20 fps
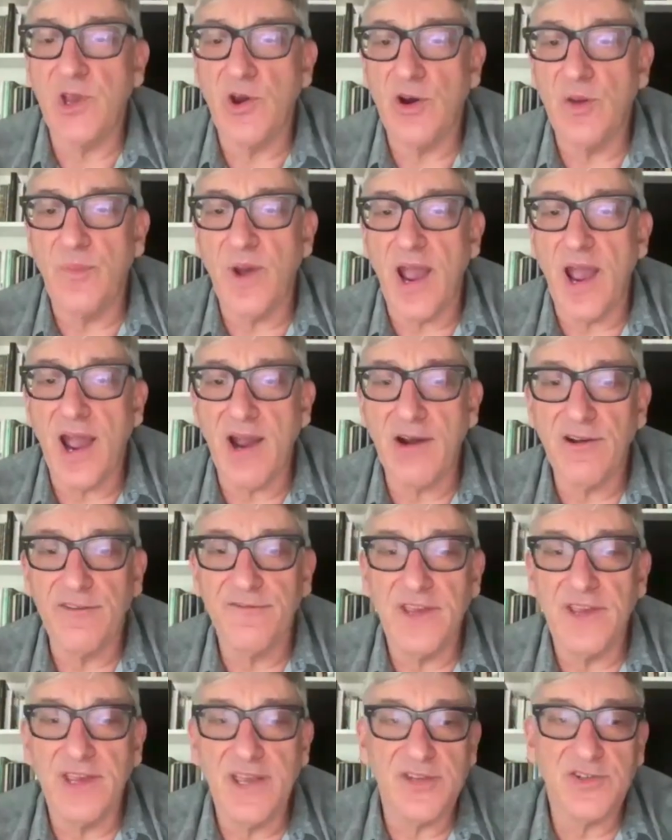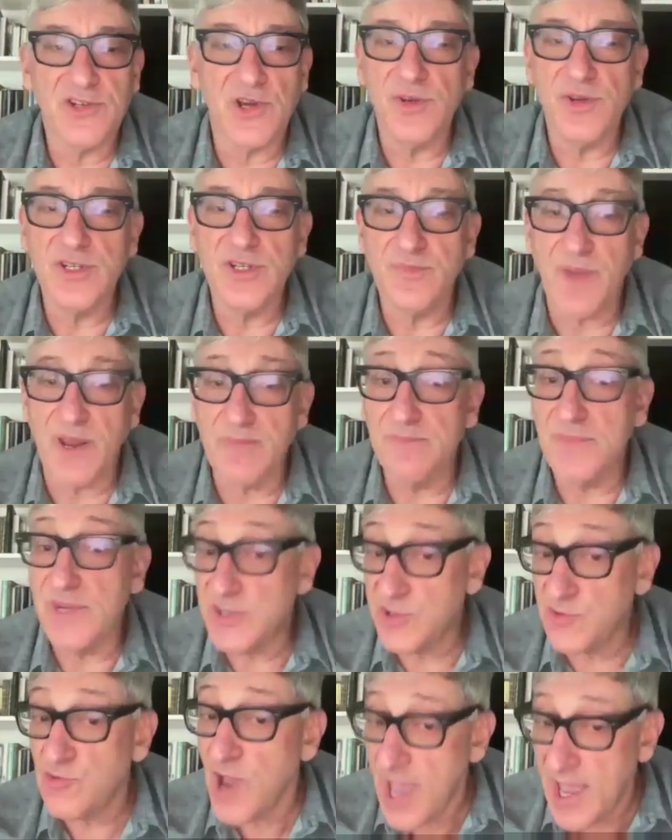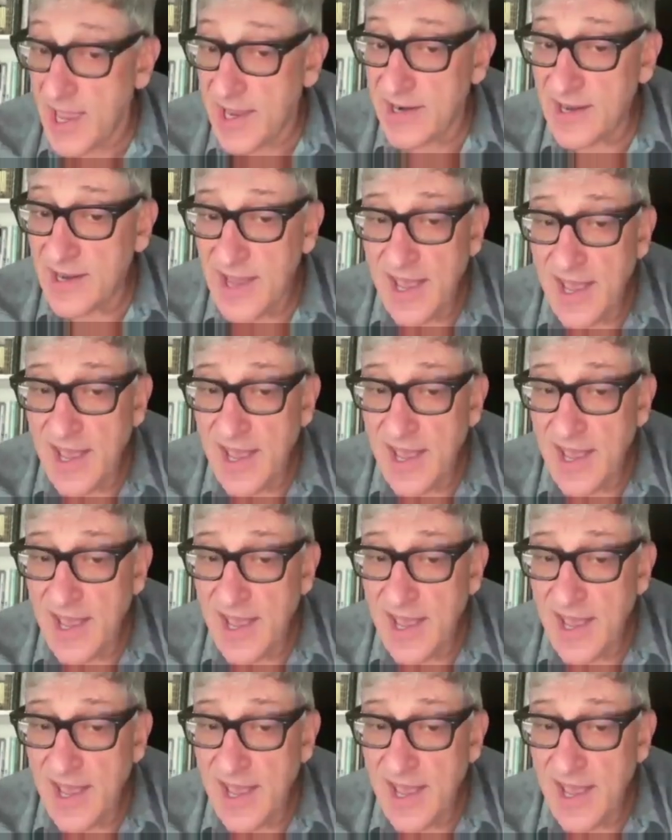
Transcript: autobiography has always been misread